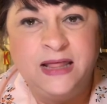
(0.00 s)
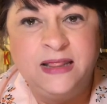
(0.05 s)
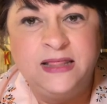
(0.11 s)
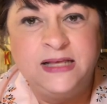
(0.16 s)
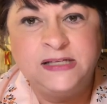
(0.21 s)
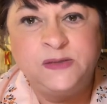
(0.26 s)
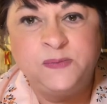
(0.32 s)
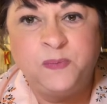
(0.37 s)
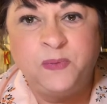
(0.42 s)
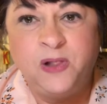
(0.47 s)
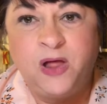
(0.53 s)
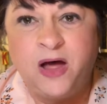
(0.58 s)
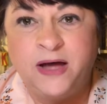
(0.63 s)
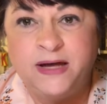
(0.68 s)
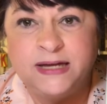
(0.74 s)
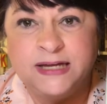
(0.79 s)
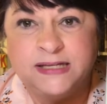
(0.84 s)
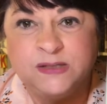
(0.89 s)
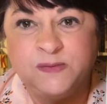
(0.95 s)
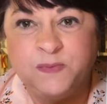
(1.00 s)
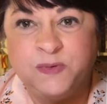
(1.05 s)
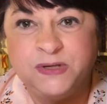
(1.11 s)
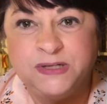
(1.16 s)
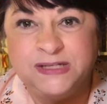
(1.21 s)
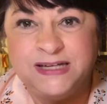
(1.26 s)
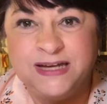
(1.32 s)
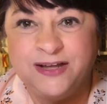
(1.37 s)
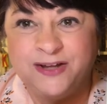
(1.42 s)
this block is
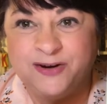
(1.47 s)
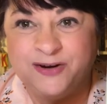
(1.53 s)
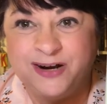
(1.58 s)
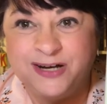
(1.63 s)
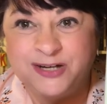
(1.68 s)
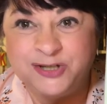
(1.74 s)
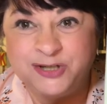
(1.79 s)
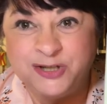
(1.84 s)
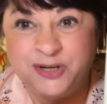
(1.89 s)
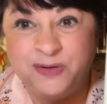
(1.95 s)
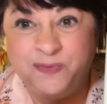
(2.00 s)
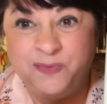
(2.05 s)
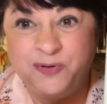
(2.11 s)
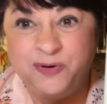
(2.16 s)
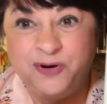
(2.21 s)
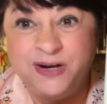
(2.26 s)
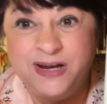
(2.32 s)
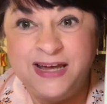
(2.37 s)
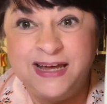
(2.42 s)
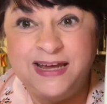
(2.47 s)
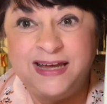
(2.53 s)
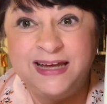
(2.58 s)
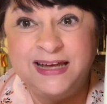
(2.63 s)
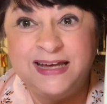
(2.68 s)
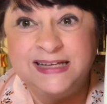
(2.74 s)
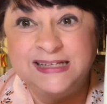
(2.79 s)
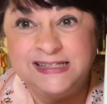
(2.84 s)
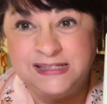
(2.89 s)
put together actually pretty
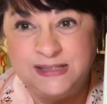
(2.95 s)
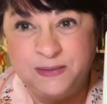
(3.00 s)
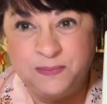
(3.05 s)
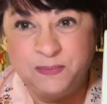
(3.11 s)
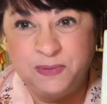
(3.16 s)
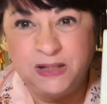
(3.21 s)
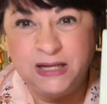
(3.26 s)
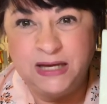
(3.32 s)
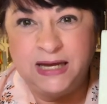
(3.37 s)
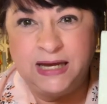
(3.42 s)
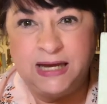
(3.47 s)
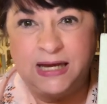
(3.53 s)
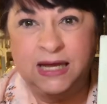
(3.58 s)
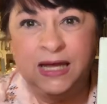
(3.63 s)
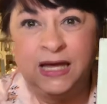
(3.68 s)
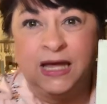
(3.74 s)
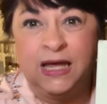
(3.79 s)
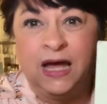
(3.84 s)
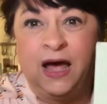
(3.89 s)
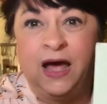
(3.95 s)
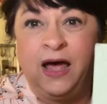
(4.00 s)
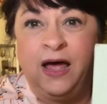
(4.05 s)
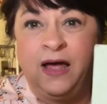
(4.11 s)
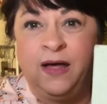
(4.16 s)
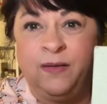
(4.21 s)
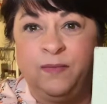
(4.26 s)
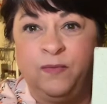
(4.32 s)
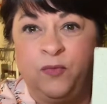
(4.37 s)
simply.
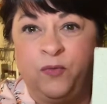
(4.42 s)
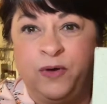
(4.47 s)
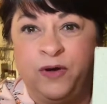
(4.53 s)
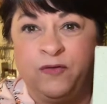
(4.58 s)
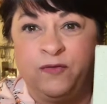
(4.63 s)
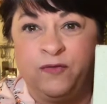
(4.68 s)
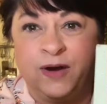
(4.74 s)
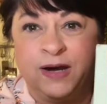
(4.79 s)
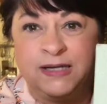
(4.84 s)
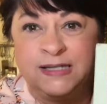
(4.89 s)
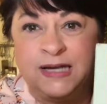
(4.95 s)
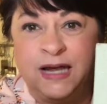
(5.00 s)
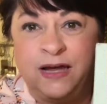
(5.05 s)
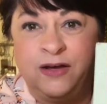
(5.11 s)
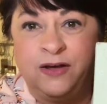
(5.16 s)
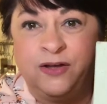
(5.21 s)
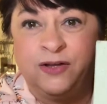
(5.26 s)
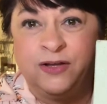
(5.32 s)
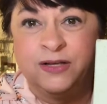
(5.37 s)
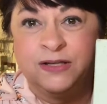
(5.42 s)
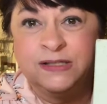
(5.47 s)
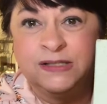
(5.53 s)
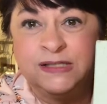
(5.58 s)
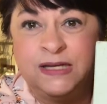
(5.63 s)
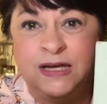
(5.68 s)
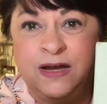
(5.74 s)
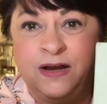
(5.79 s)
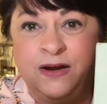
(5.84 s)
We have rectangles
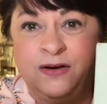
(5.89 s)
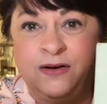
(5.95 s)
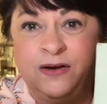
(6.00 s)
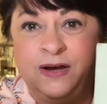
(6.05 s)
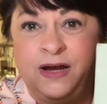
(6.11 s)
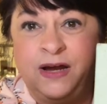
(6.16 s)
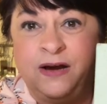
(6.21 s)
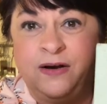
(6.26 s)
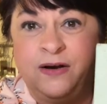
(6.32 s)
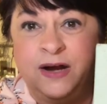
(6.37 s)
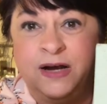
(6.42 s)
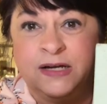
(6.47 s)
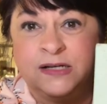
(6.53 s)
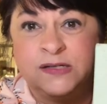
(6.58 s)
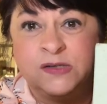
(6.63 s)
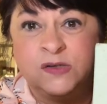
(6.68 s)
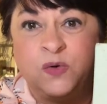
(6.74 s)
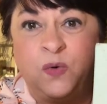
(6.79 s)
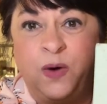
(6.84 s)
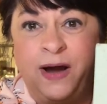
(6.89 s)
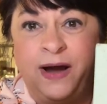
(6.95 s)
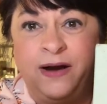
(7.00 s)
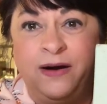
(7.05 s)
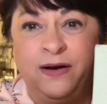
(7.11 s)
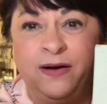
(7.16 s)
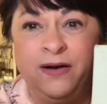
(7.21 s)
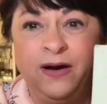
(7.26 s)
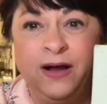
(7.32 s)
here, and a
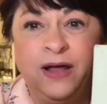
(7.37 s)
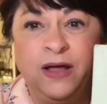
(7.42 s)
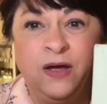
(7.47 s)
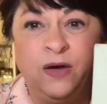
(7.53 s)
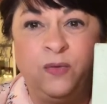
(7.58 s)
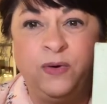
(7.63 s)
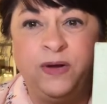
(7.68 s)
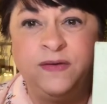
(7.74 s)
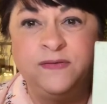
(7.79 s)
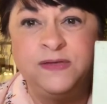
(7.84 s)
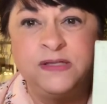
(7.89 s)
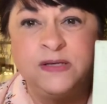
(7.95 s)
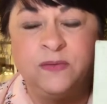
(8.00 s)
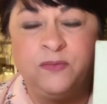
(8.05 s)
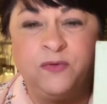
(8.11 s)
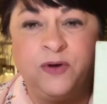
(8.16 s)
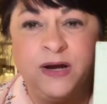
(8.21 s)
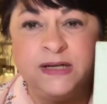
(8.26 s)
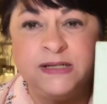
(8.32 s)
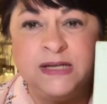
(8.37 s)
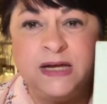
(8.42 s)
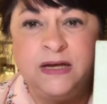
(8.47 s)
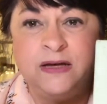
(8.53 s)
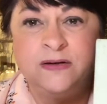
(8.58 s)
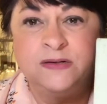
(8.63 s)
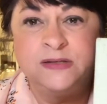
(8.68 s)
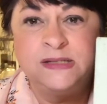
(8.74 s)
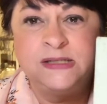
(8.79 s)
square. We have some
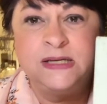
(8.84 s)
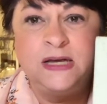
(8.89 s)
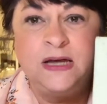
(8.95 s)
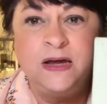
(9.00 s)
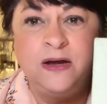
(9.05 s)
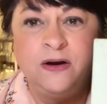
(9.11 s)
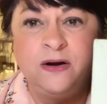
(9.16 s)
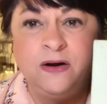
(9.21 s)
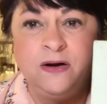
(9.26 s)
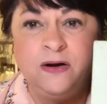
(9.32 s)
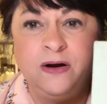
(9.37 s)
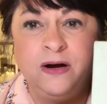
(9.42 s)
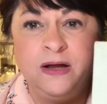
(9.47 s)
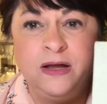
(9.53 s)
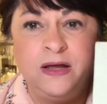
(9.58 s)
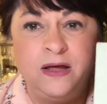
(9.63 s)
rectangles here.